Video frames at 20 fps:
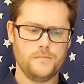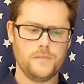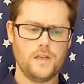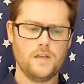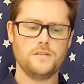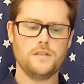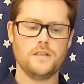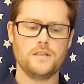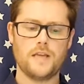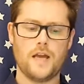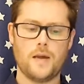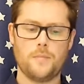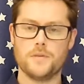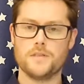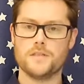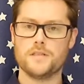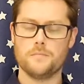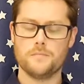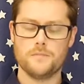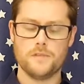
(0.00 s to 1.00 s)
Those things happen
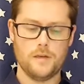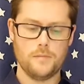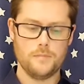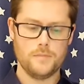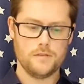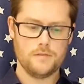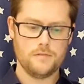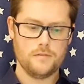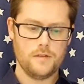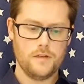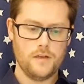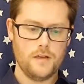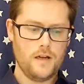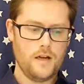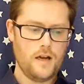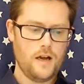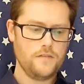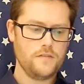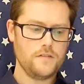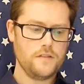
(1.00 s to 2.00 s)
sometimes.
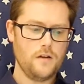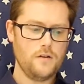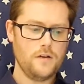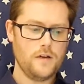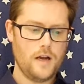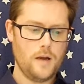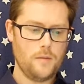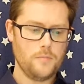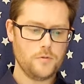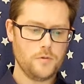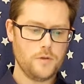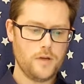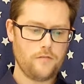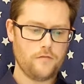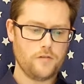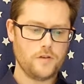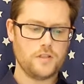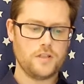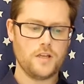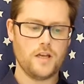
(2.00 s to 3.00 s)
I've slowed it up to
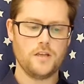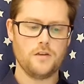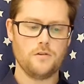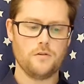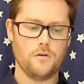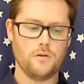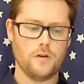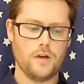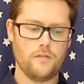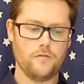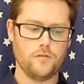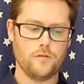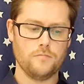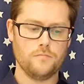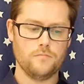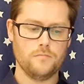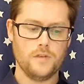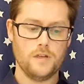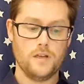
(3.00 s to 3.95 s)
average 10-year-old level.